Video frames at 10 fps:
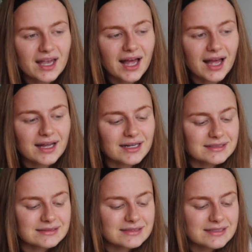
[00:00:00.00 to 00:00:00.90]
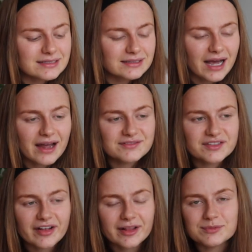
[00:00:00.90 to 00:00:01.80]
and I've
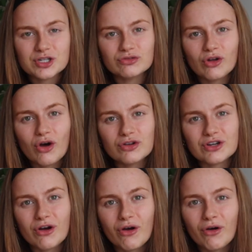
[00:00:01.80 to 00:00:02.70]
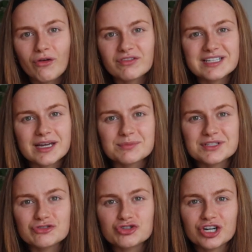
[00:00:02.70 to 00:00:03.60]
developed a lot of
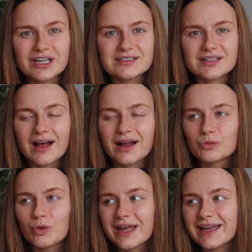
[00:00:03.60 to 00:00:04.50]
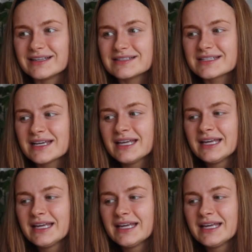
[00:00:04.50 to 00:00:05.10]
tips and tricks and ways